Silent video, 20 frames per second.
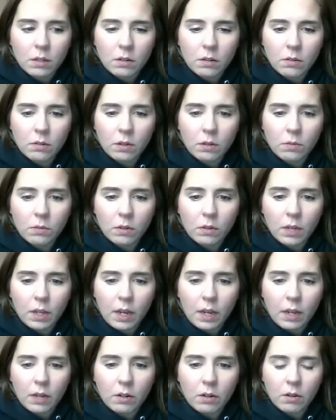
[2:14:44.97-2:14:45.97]
we will
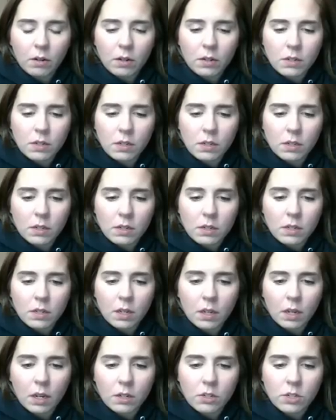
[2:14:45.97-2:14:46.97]
add on to this
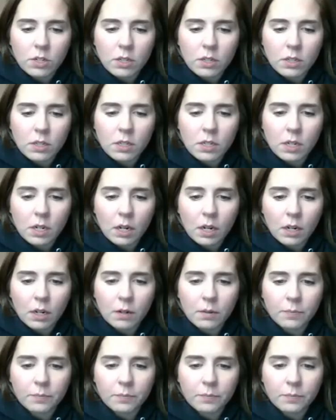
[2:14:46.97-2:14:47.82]
sketch instead.